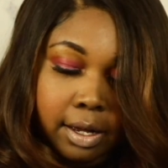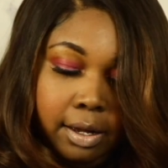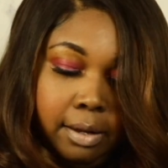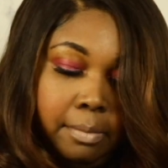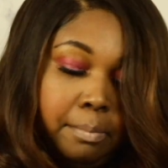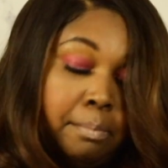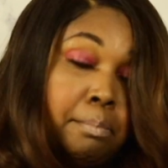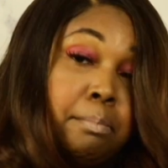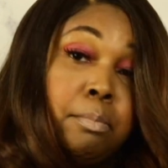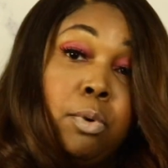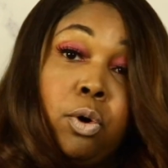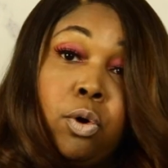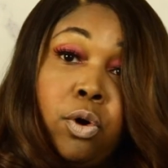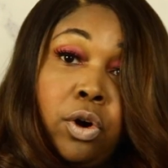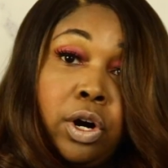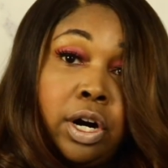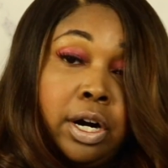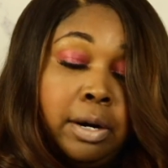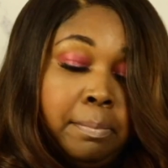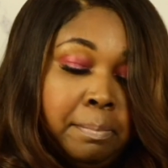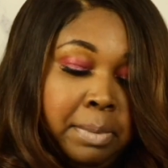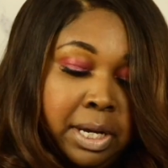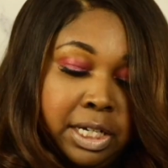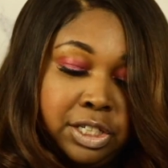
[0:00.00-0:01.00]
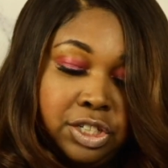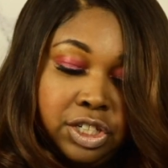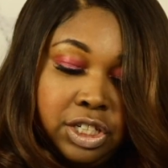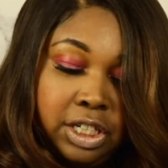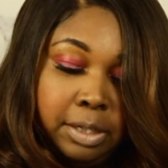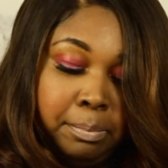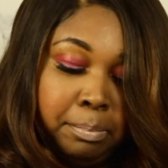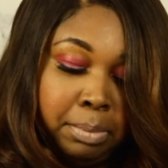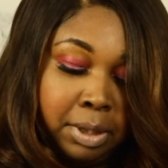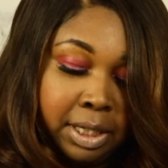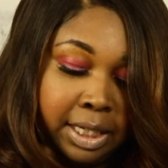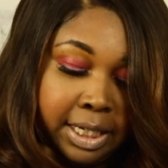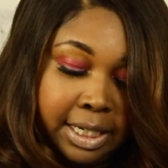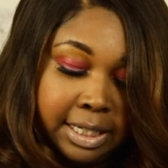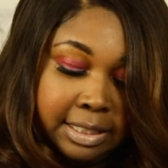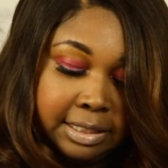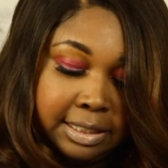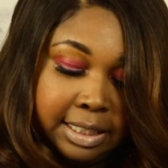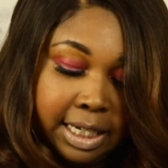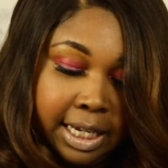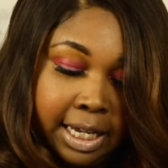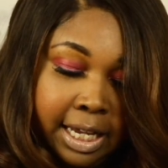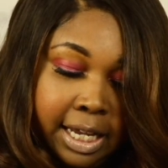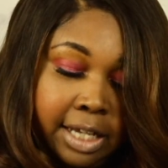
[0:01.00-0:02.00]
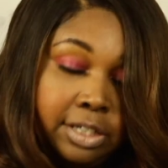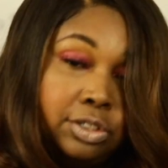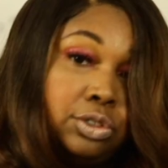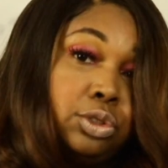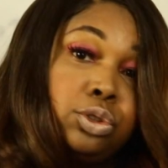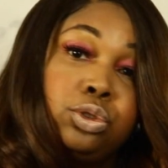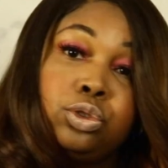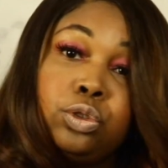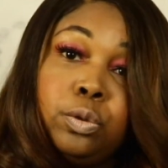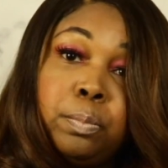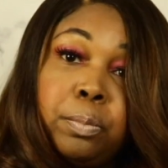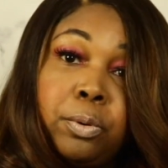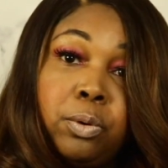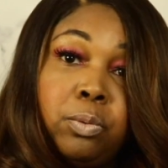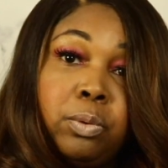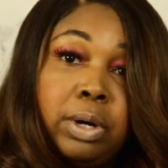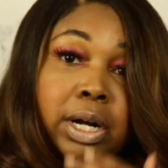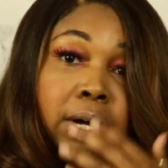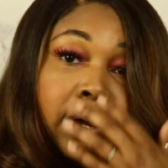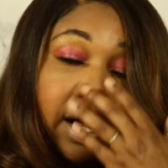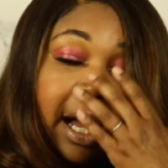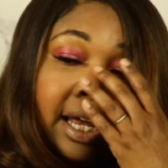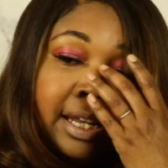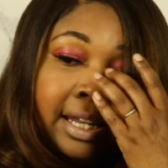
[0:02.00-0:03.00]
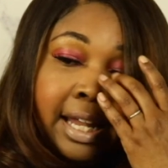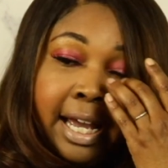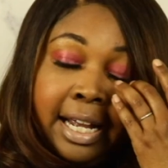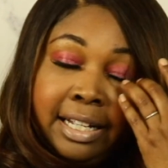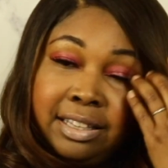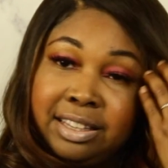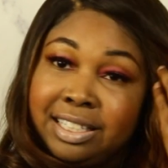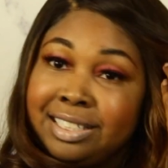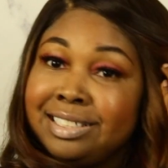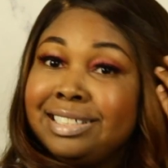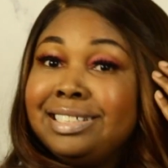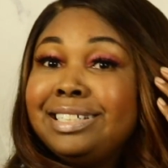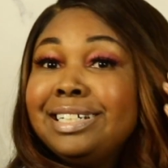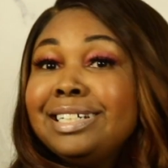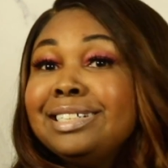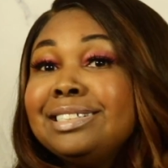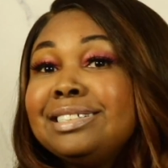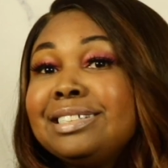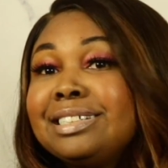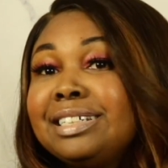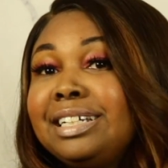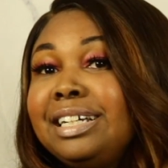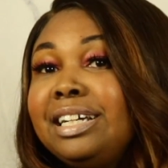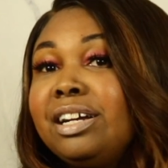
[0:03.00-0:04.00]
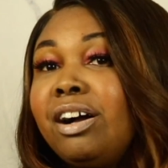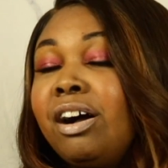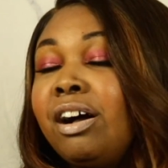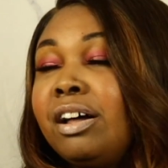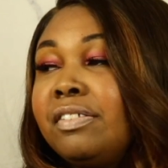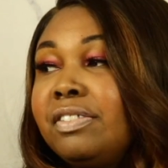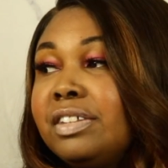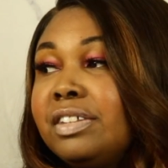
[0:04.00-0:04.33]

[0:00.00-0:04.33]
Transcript: more, but she blends in super well. I like the density on